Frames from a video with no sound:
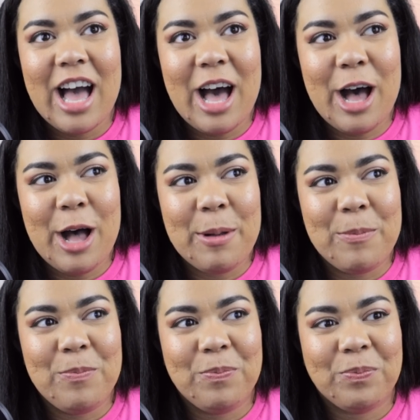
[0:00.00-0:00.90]

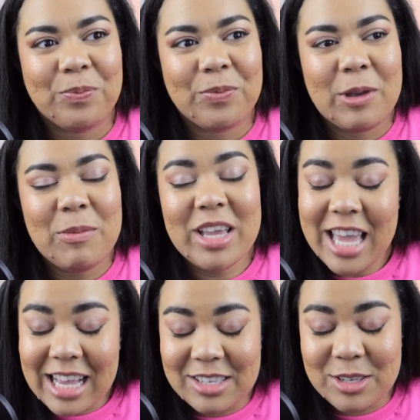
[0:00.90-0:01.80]
Um but
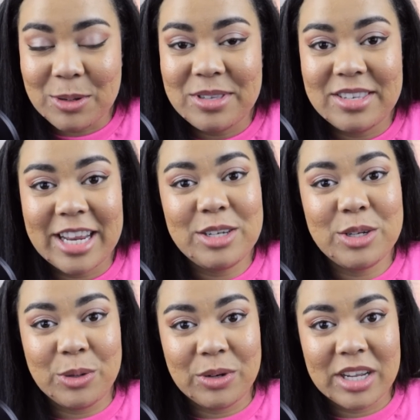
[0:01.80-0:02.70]
yes, so stay
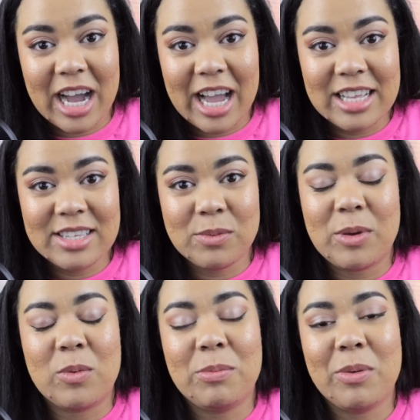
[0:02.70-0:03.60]
tuned, guys. We
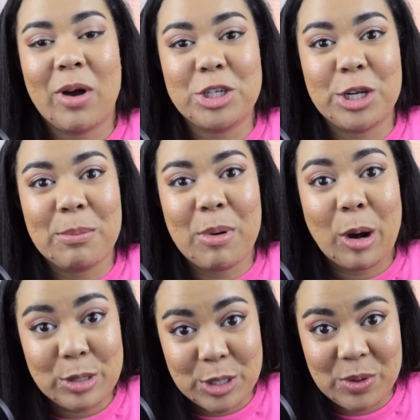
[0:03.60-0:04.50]
will be watching
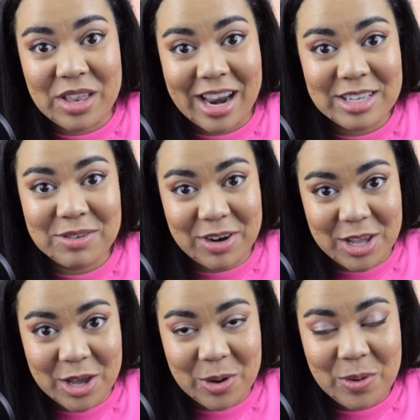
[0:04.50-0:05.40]
part two in the next
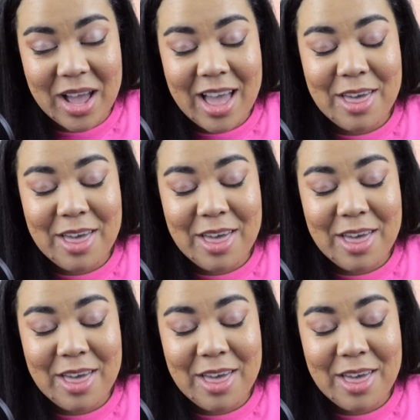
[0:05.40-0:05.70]
video.